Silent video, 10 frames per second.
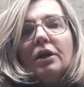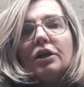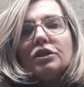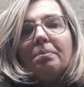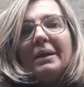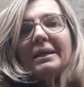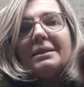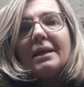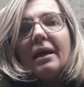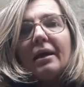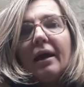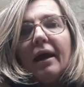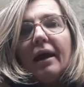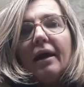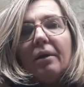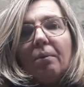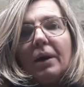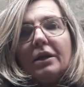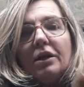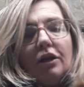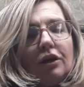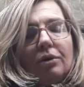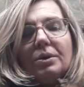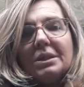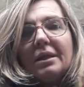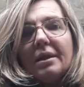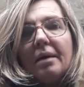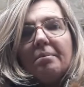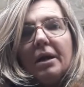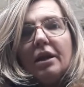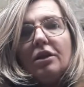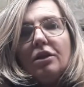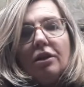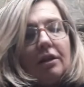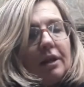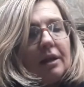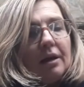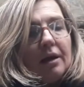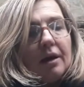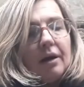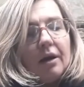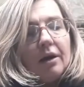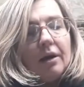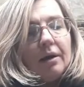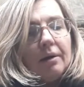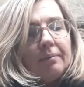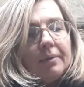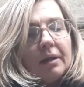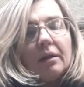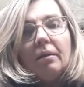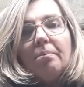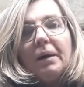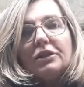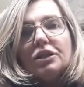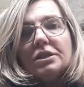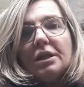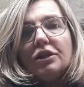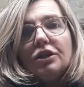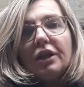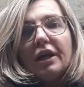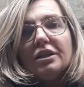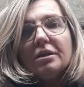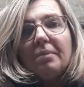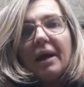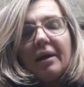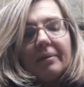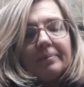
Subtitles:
so please take care when using them in the little bunches that you're going to make.